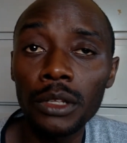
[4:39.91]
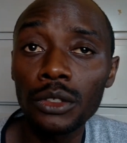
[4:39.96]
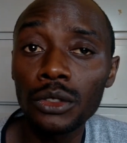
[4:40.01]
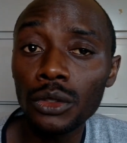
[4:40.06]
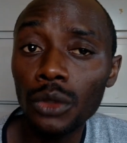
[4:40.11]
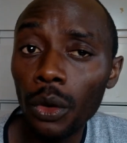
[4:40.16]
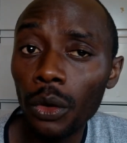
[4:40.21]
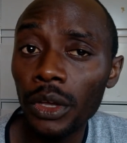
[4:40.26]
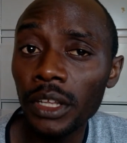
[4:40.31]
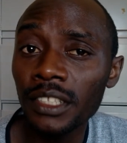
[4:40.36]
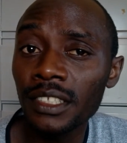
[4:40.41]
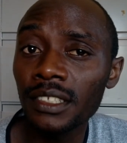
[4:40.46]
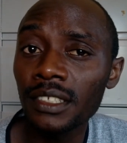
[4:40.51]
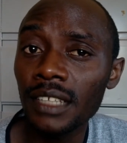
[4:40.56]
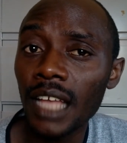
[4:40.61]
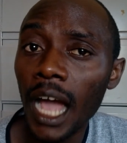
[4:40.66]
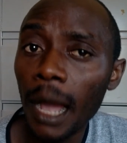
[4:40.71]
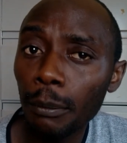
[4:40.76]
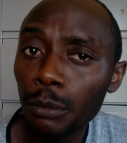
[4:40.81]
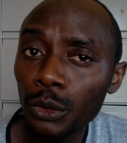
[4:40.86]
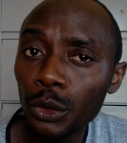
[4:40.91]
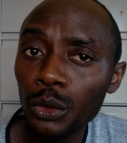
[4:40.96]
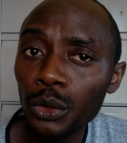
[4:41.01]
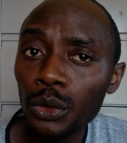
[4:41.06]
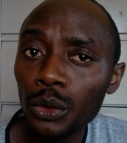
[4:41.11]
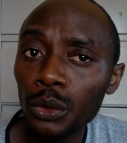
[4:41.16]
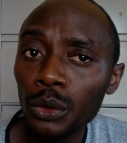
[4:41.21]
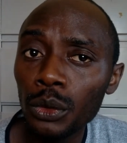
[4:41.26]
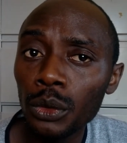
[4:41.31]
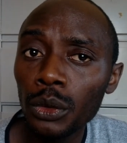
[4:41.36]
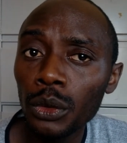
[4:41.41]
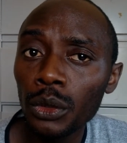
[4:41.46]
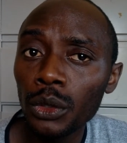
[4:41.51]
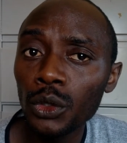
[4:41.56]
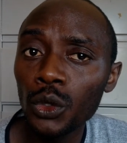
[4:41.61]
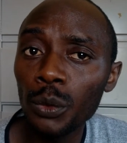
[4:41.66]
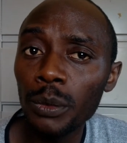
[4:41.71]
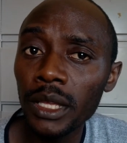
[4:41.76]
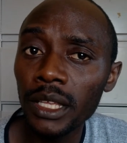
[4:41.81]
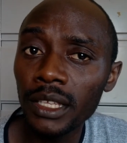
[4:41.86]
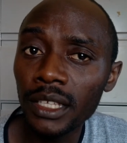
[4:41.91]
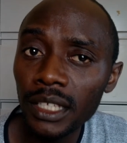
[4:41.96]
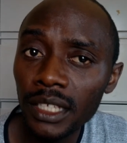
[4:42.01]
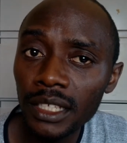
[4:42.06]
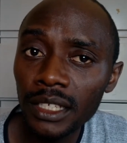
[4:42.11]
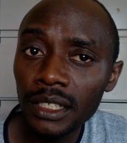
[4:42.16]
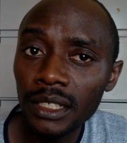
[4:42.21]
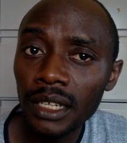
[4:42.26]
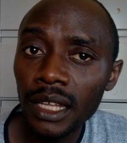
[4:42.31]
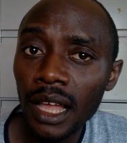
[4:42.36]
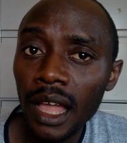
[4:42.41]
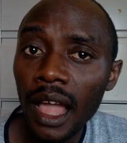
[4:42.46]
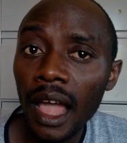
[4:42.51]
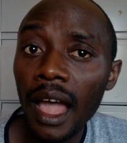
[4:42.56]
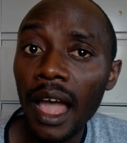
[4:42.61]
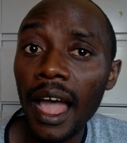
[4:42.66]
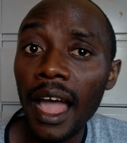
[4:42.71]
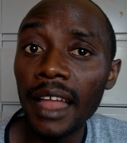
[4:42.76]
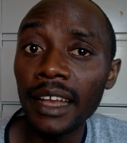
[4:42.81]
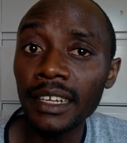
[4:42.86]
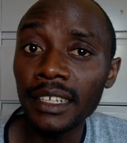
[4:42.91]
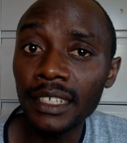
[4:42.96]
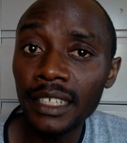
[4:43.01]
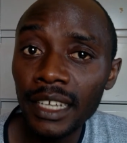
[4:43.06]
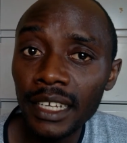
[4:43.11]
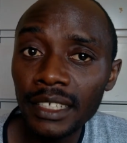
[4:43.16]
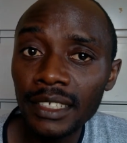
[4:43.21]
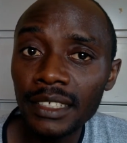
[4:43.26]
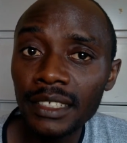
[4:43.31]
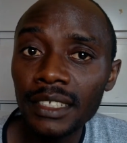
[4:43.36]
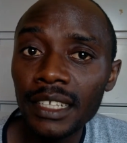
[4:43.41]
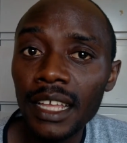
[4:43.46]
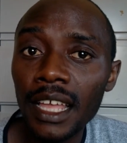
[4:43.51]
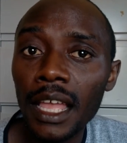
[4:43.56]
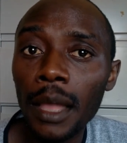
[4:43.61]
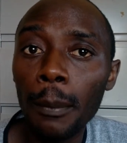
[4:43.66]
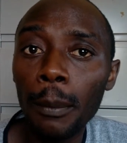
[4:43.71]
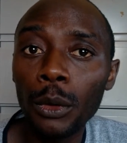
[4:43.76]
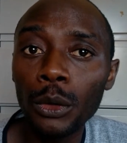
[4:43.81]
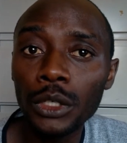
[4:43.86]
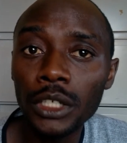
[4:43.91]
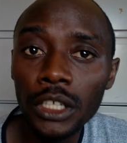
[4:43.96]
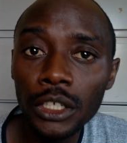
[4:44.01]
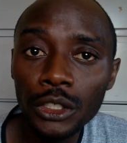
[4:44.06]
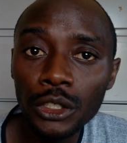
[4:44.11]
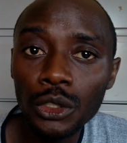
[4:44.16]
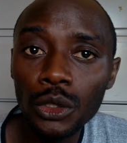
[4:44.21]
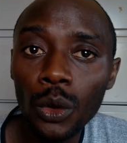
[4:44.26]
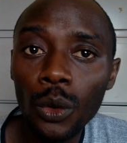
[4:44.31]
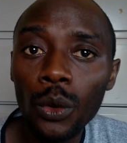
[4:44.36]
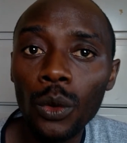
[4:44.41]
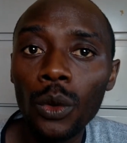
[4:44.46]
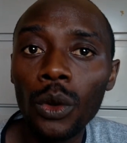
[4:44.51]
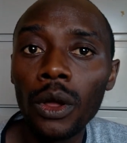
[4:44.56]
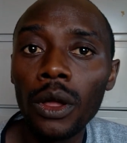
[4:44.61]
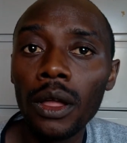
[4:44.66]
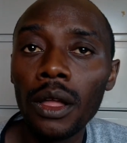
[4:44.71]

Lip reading: So it's up to you to be keen and get a potential